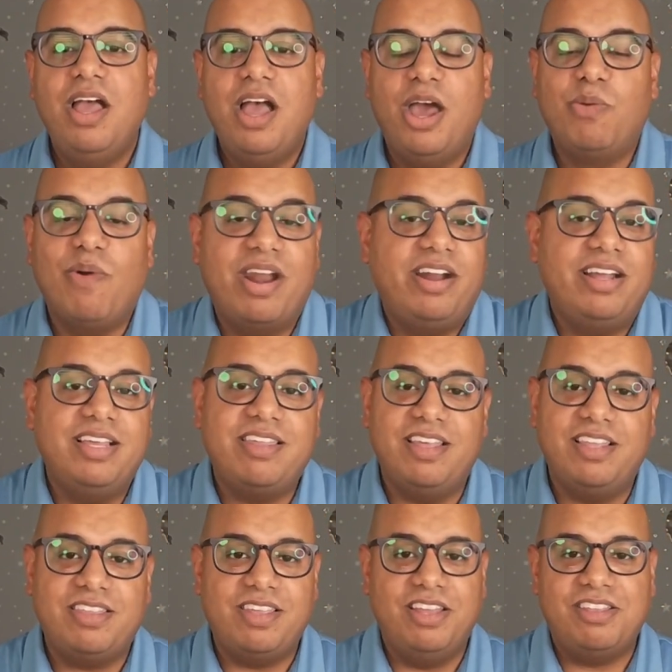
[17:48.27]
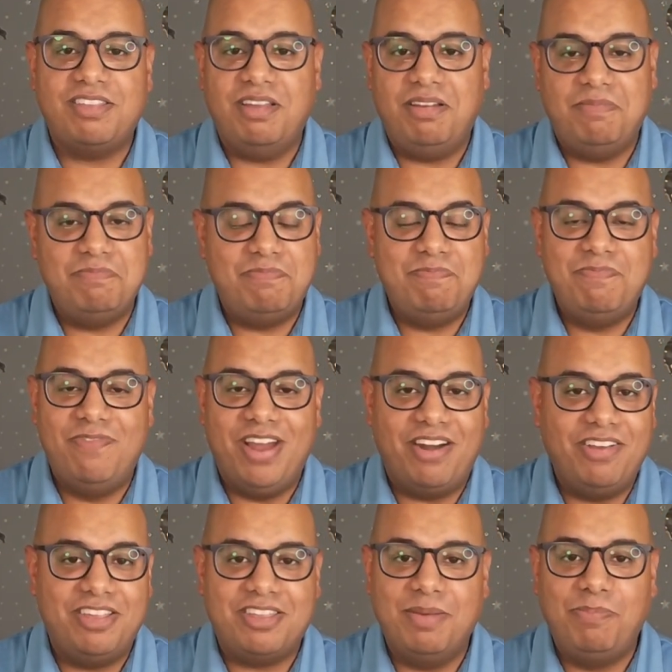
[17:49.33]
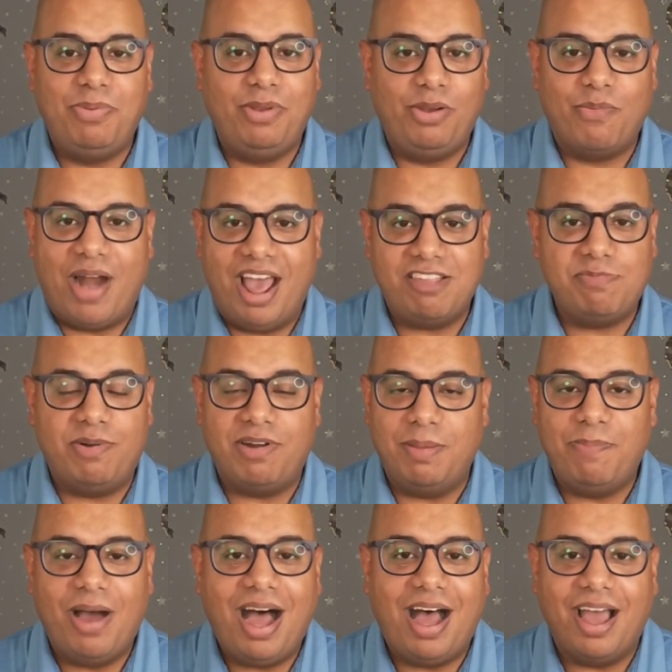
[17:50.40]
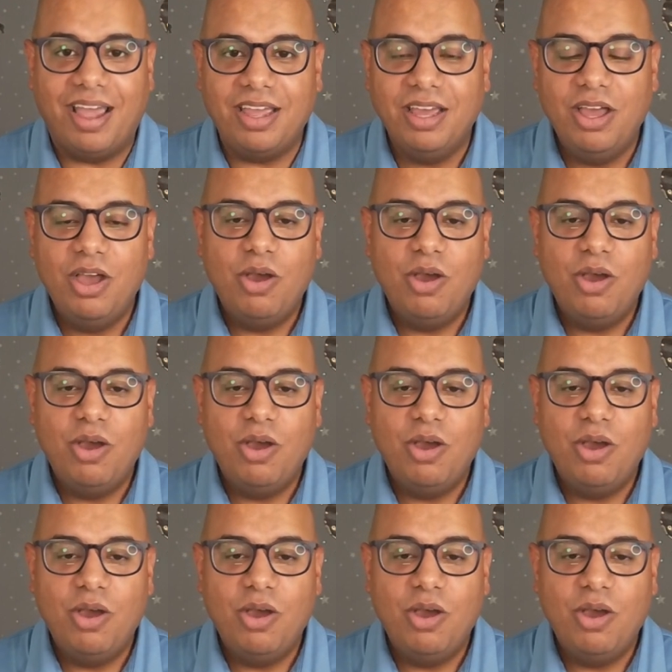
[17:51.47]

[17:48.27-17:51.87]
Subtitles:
And what it is, it's a very simple Raspberry Pi